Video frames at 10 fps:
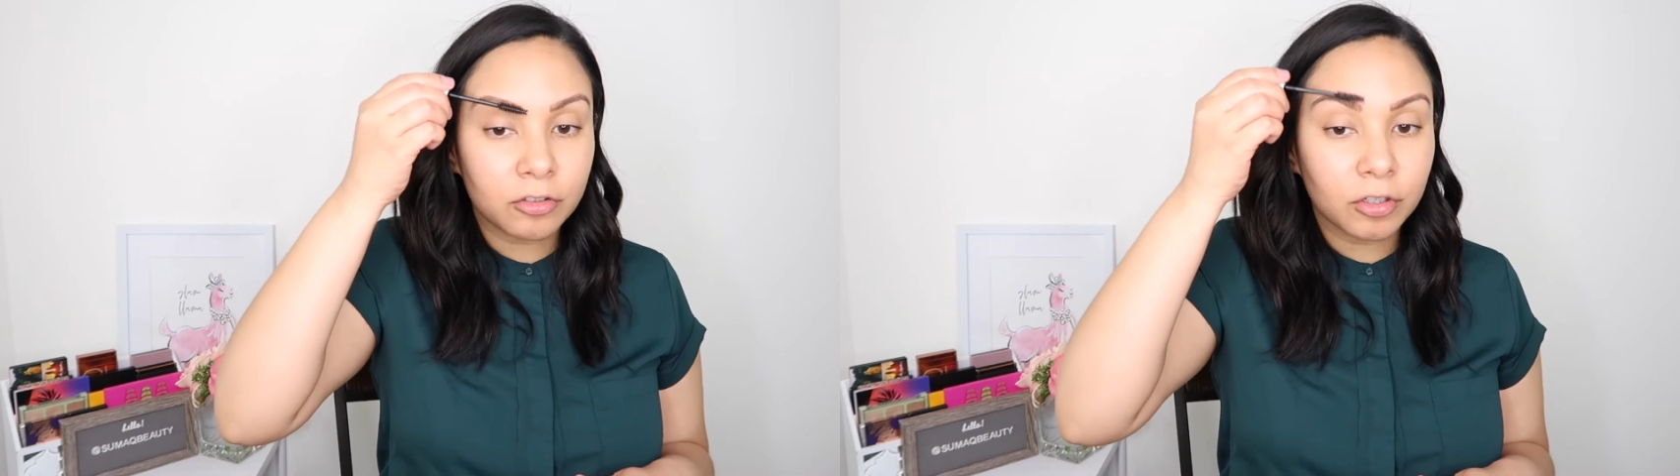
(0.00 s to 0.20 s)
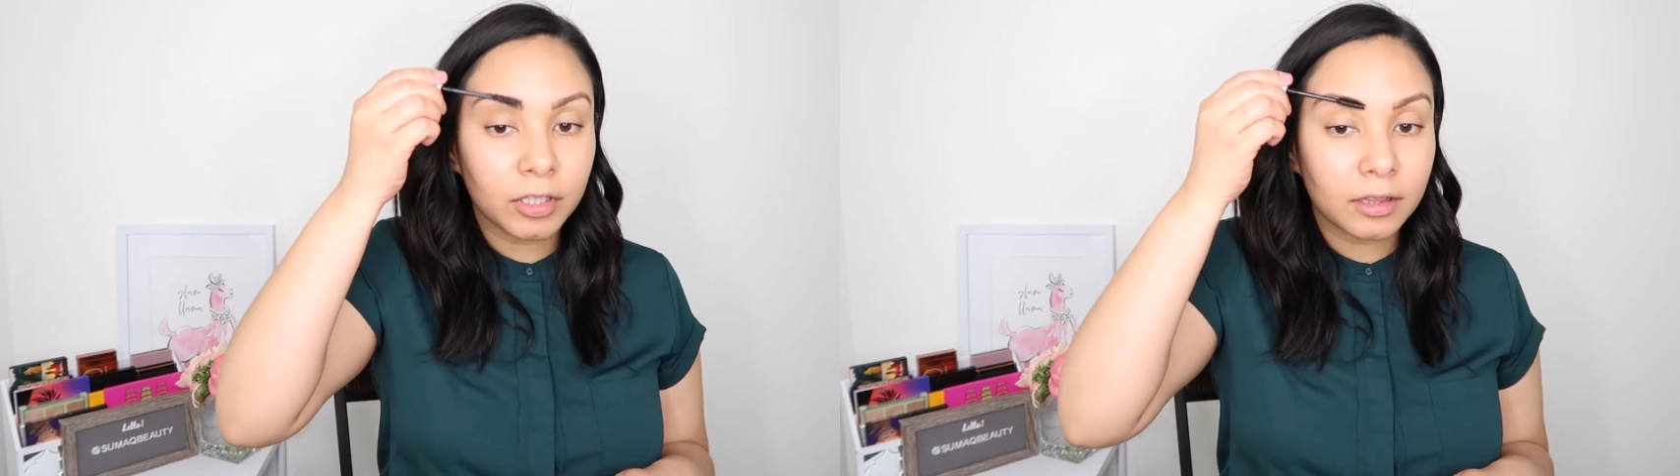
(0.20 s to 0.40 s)

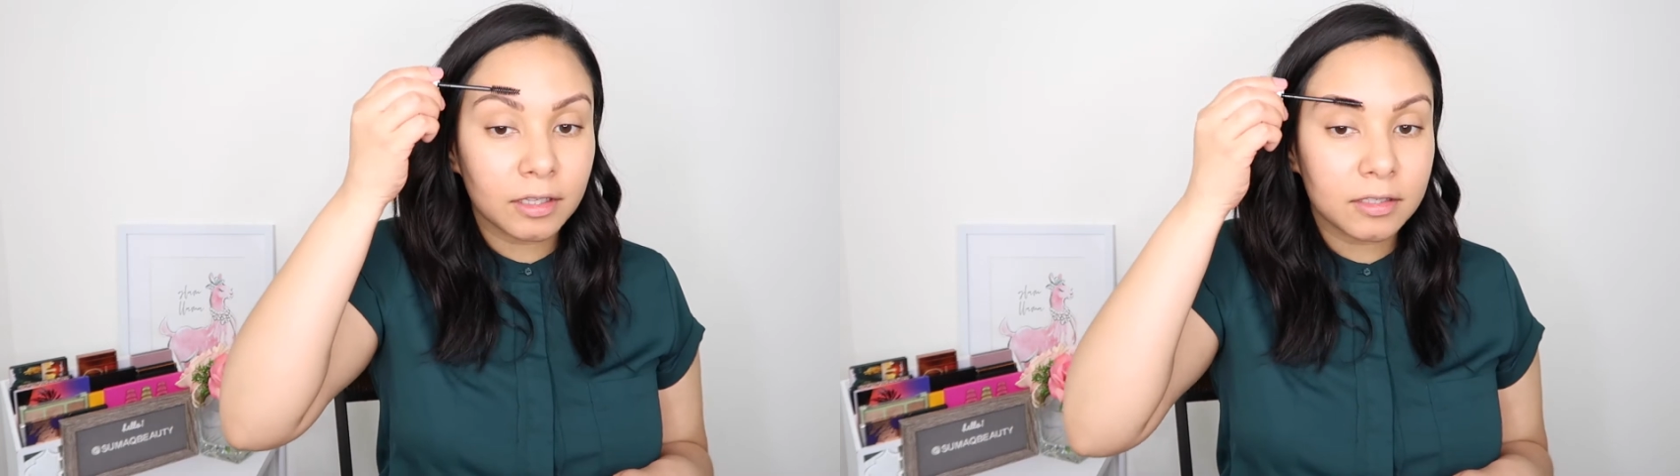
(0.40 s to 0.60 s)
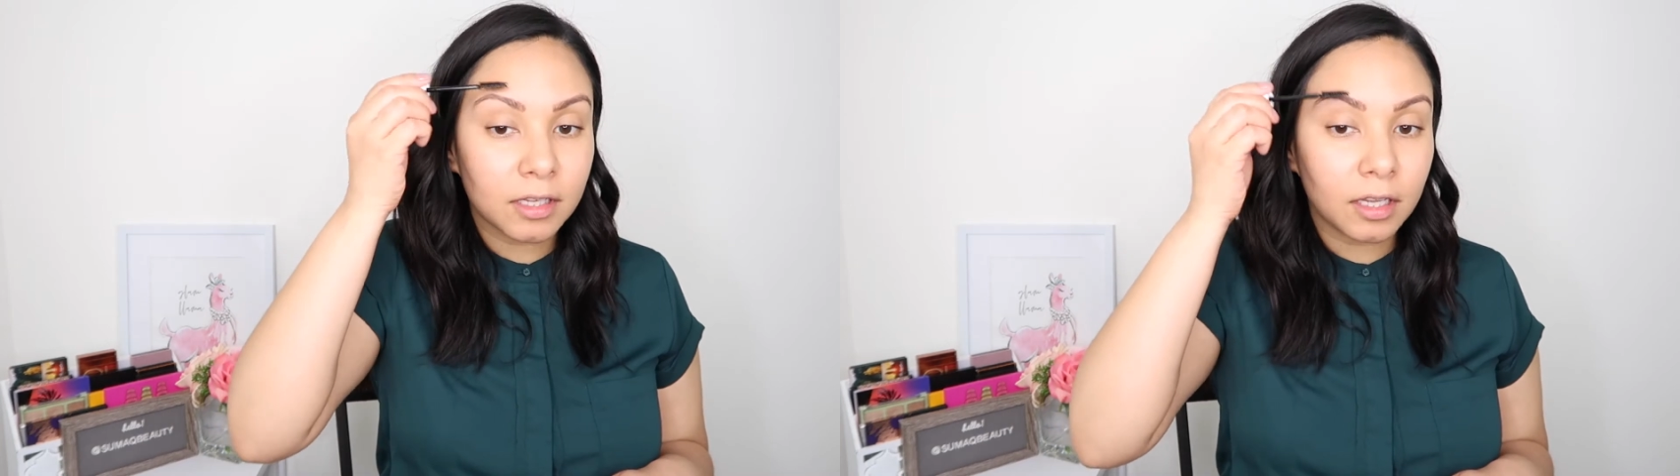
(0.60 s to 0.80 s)
sure that
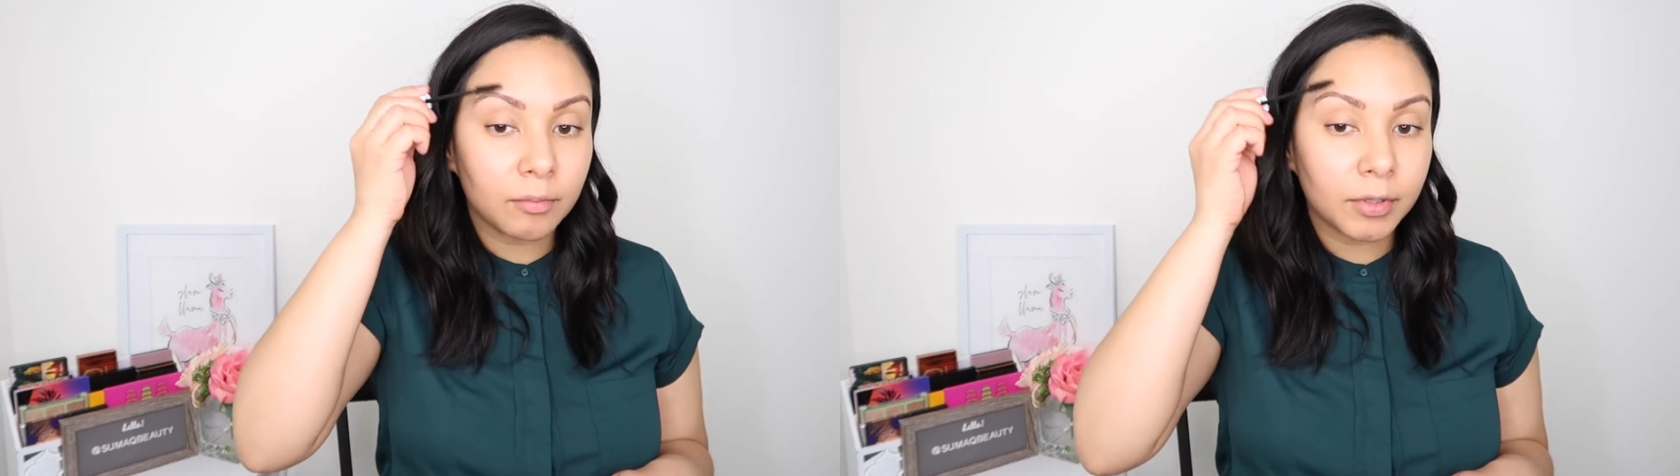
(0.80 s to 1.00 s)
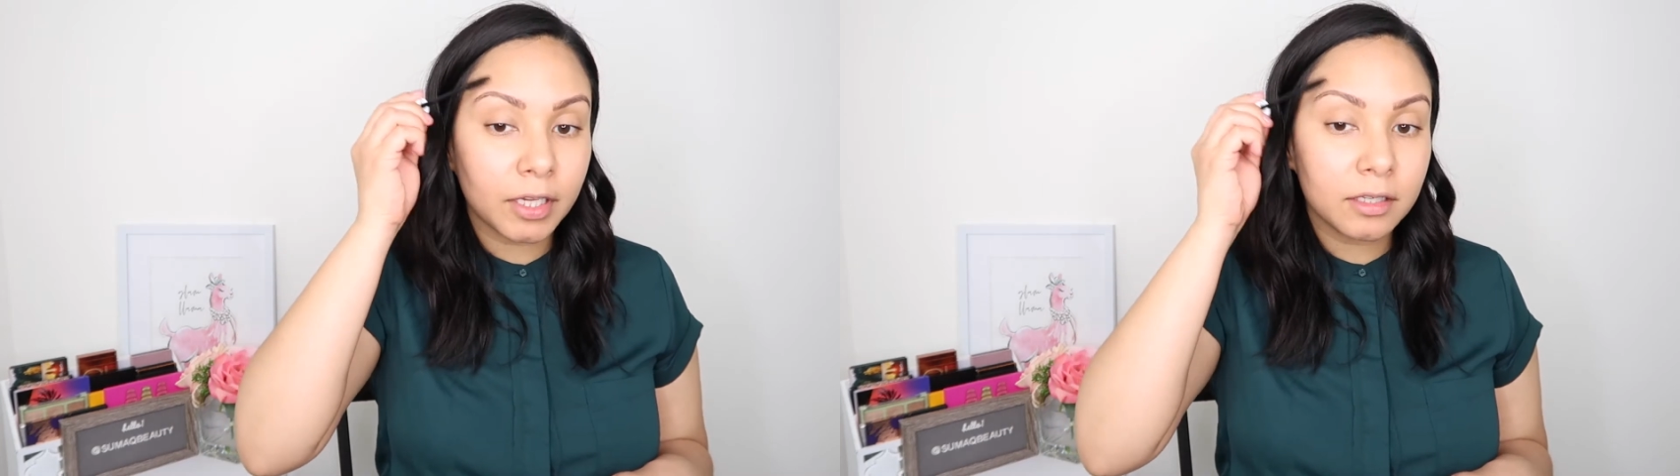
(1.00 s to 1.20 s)
they stay
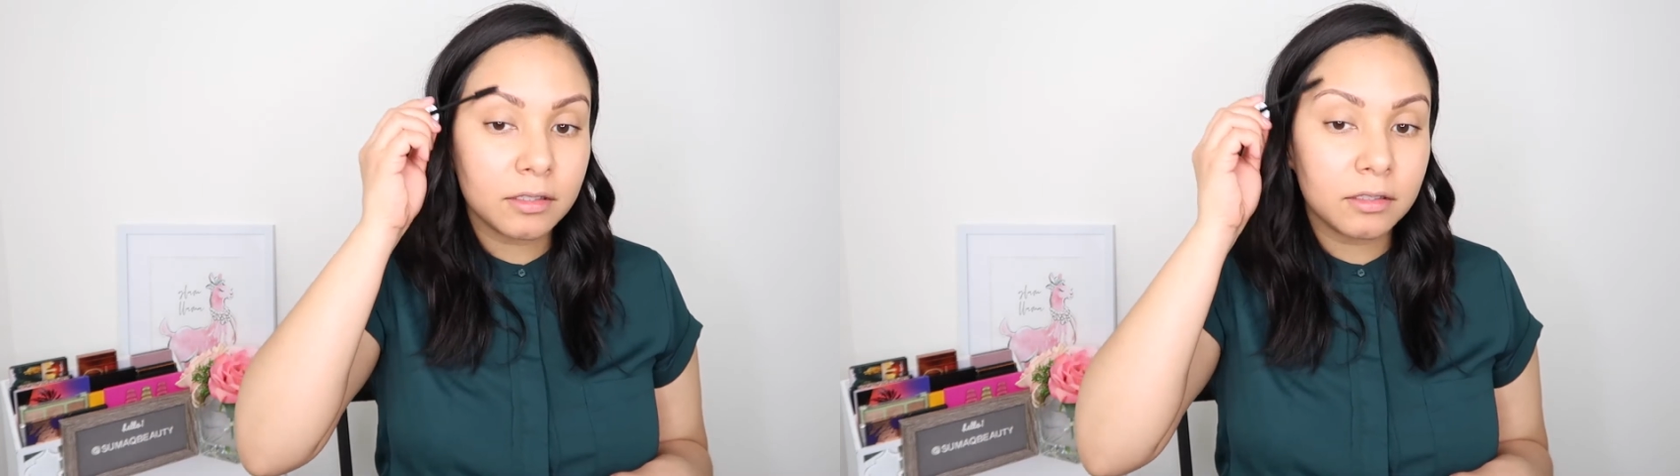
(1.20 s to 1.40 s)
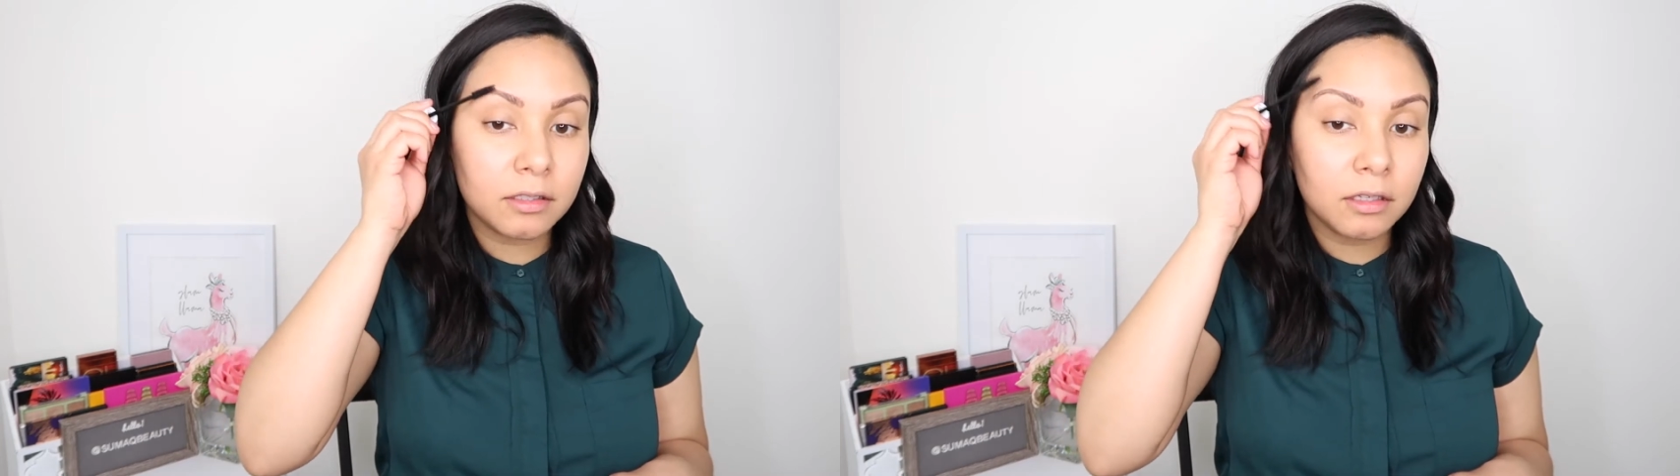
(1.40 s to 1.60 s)
in
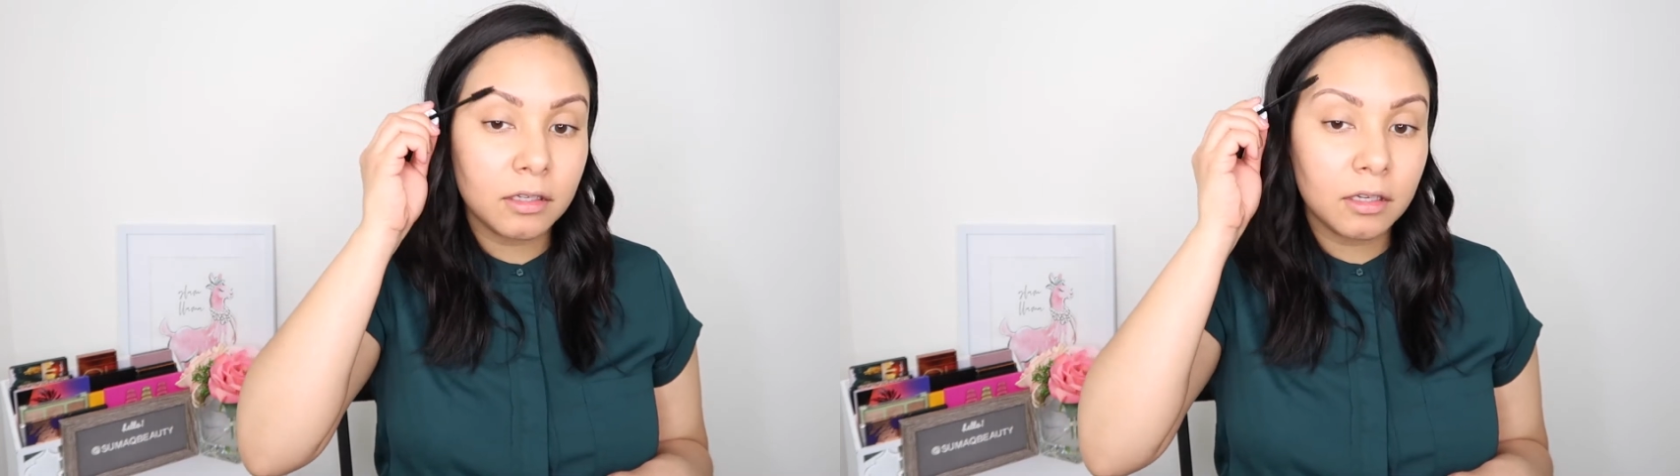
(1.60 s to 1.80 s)
place.